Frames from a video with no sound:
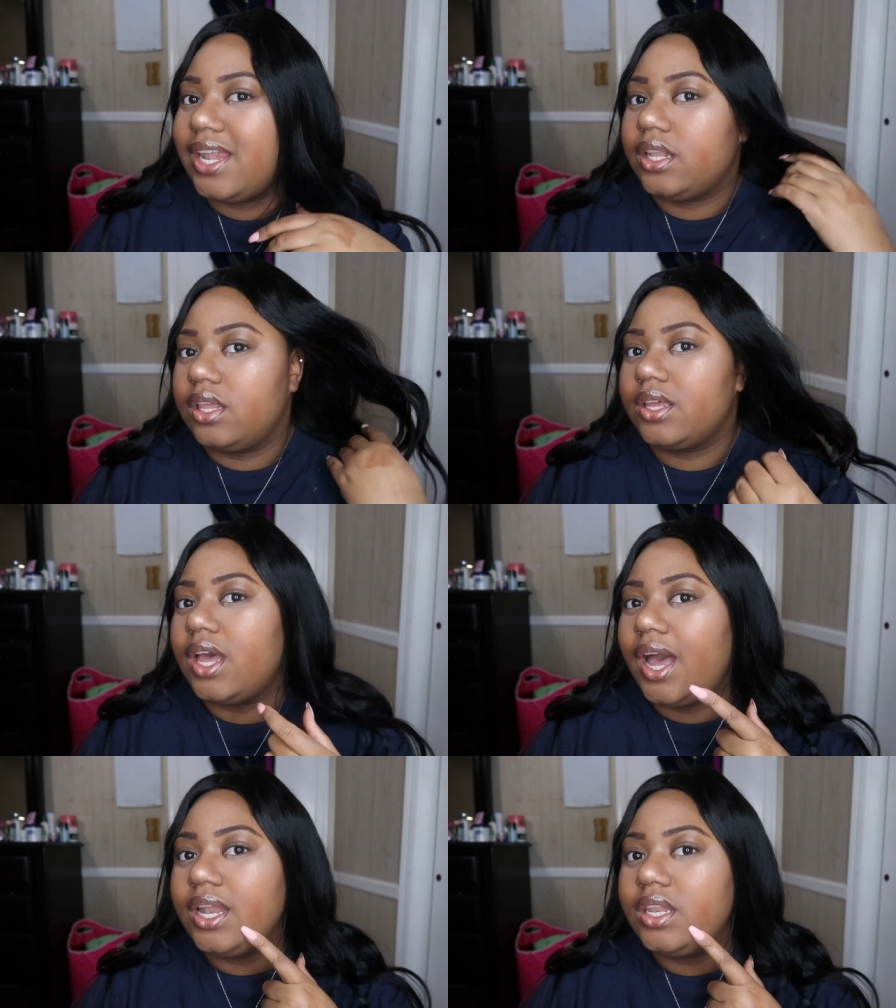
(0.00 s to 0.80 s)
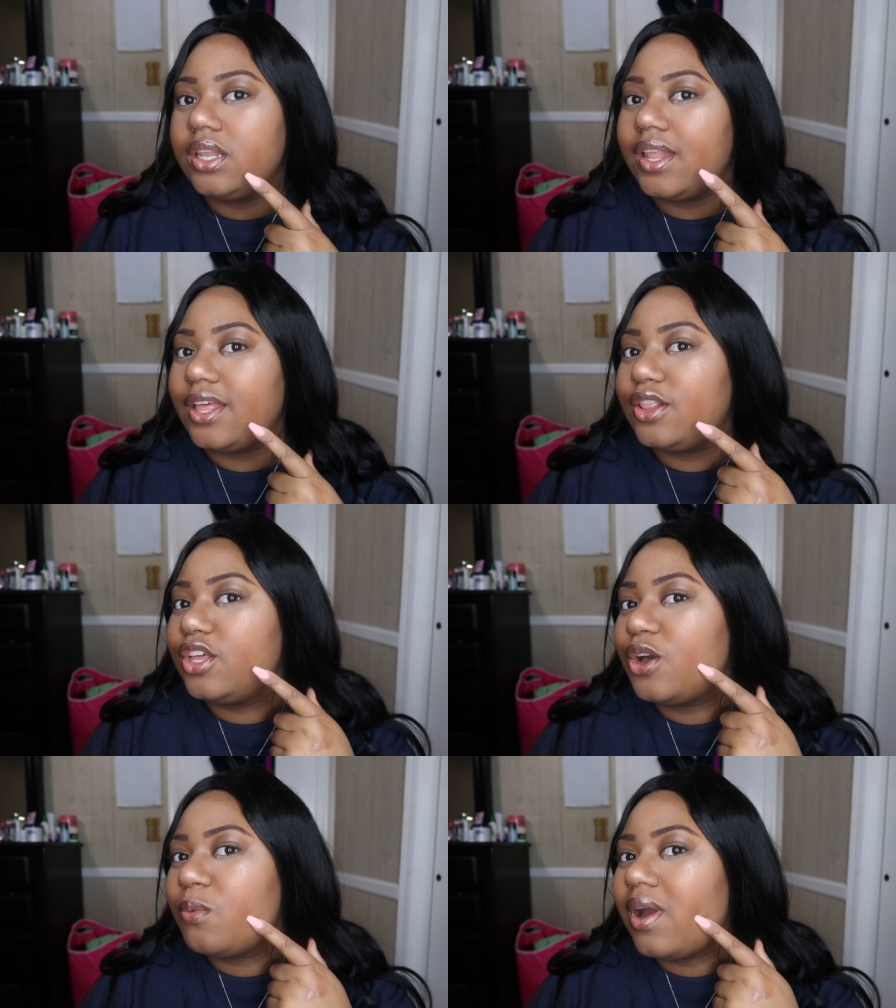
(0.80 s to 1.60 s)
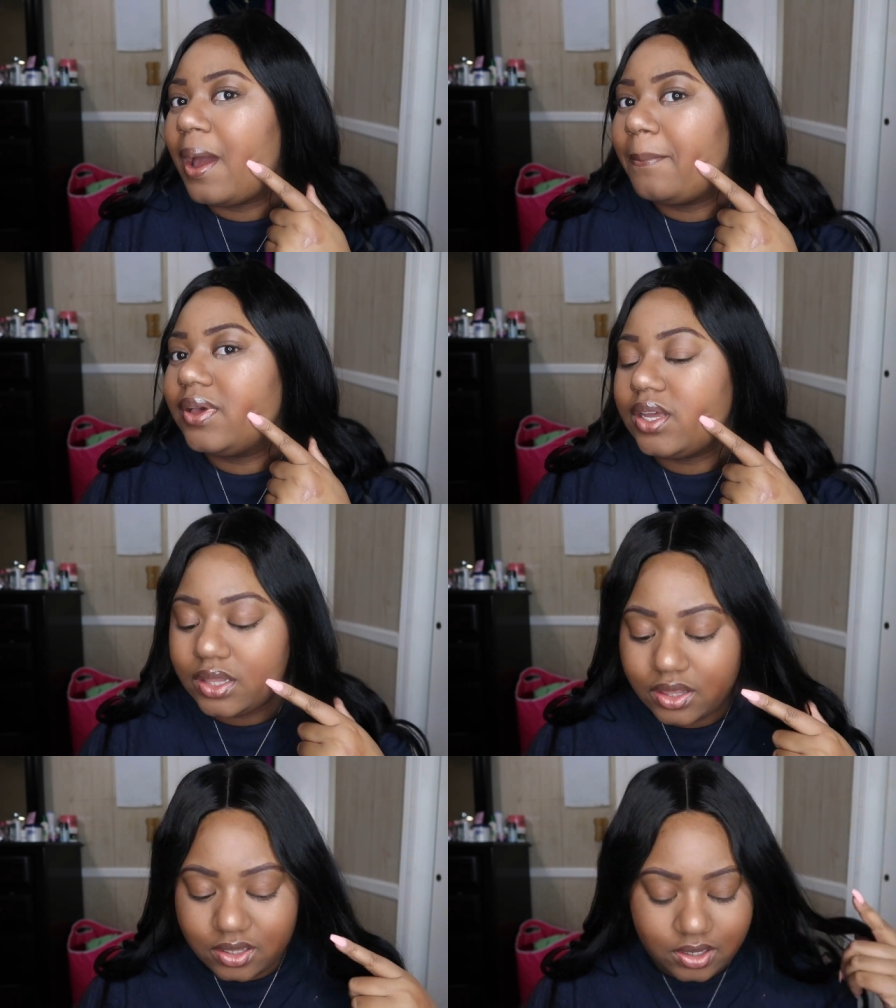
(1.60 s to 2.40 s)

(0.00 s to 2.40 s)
Like, look, I didn't like look where I put